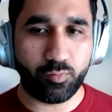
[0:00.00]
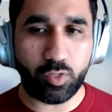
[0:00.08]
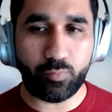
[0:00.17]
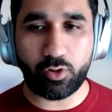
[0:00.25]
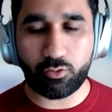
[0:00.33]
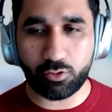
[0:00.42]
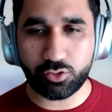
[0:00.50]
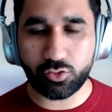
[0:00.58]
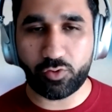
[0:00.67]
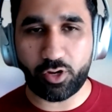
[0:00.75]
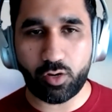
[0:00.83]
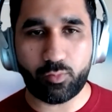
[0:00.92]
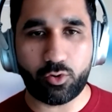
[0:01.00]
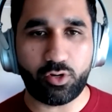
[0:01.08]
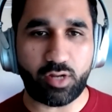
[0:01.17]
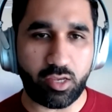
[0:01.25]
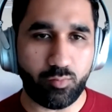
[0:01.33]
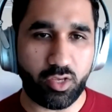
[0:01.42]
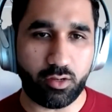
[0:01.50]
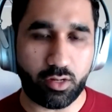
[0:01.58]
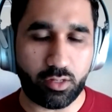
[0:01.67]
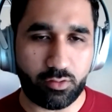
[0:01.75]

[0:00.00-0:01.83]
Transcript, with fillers: People are also worried about timing.